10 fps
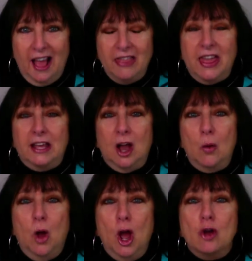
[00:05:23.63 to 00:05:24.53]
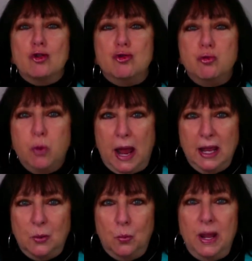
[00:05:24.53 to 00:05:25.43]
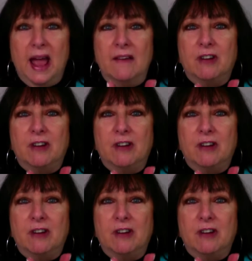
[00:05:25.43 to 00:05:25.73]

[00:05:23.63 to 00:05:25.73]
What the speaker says: They go, great. We have